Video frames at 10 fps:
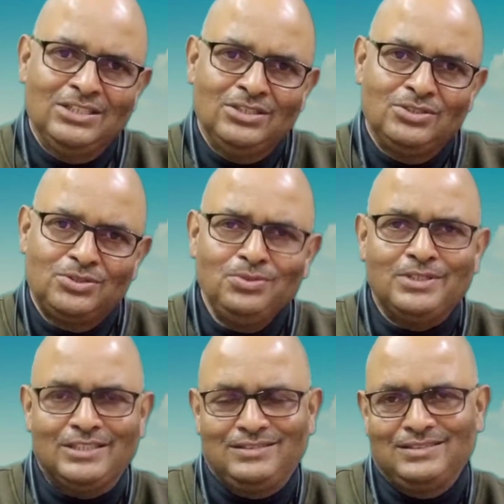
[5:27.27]

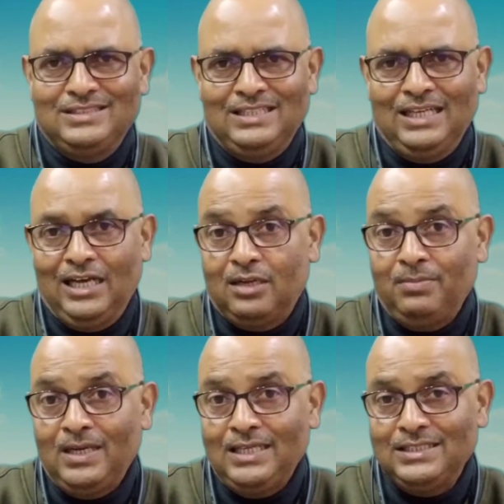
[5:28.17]
Students,
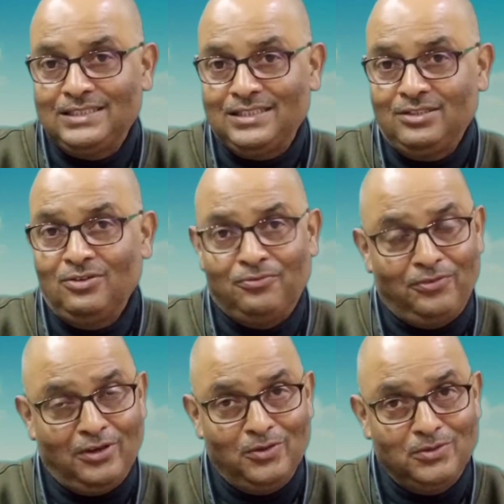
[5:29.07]
urbanization
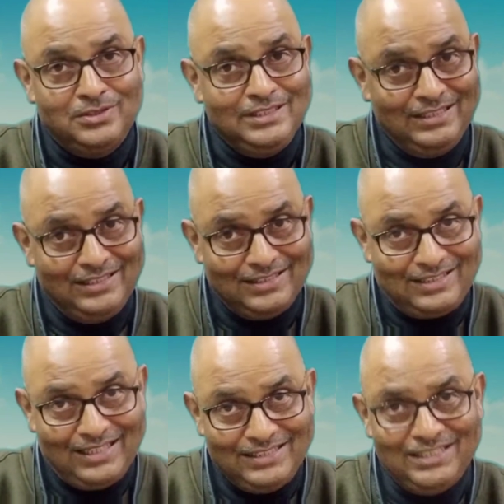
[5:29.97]
follows
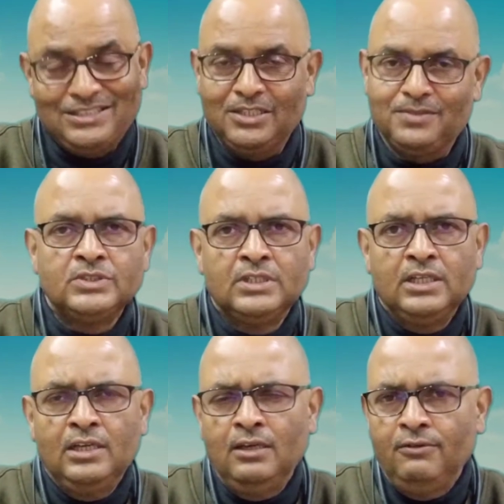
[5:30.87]
industrialization.
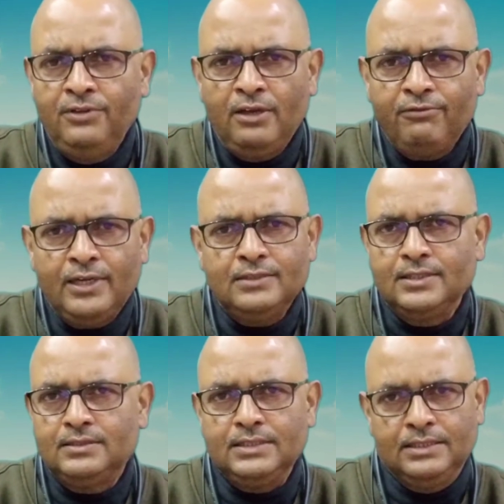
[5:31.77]
We have read
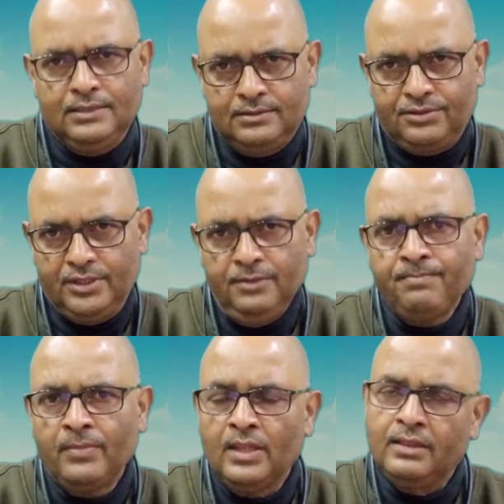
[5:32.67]
this in history
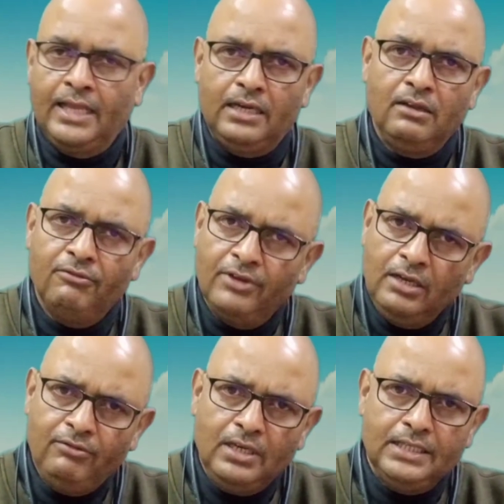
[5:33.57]
that
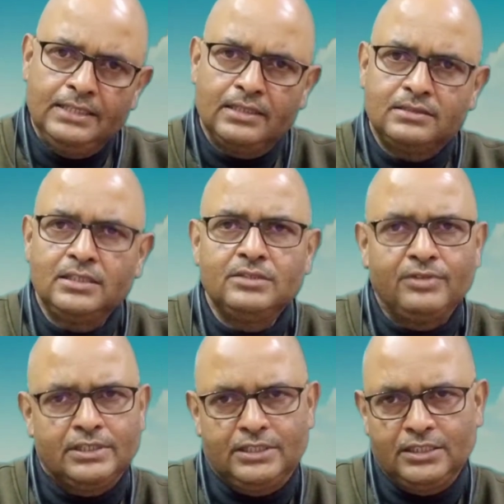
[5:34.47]
whenever industries
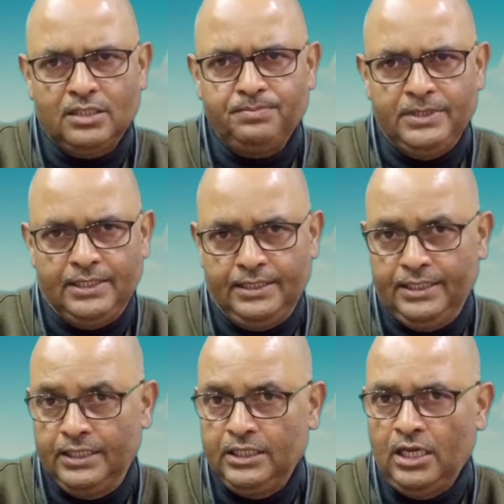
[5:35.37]
were set up in an
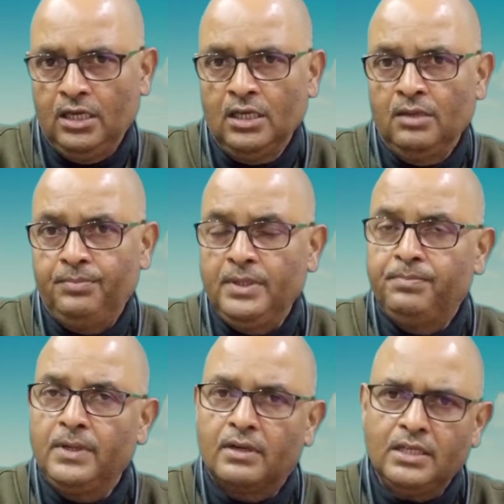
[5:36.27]
area,
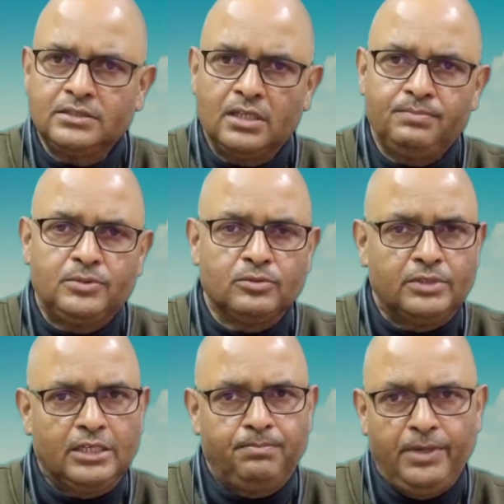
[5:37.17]
people rushed up to
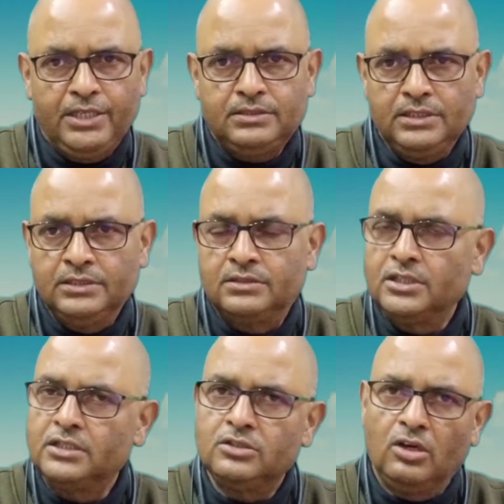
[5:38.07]
that place in
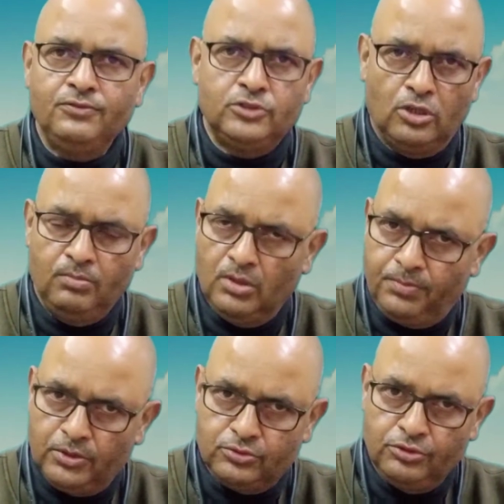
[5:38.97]
search of job
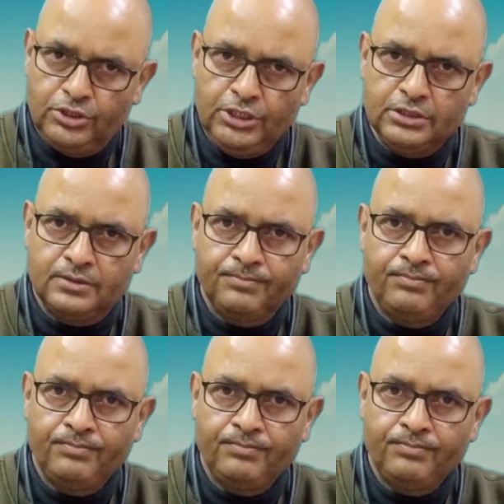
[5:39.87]
opportunities.